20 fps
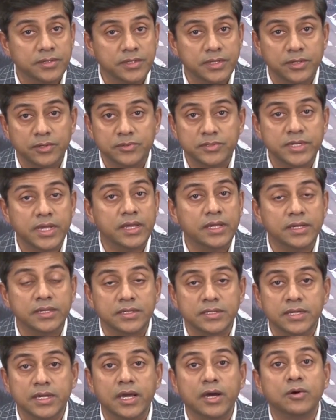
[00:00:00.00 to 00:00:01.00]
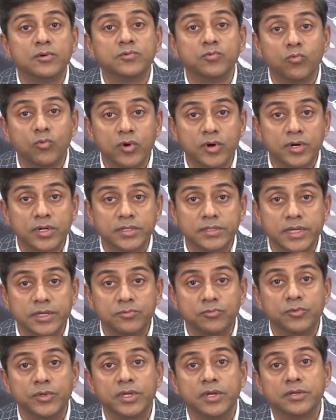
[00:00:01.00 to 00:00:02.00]
day in and day out work,
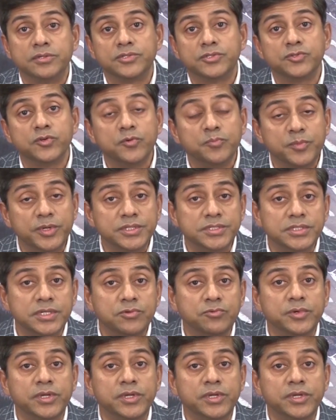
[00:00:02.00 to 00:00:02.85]
that we are so busy,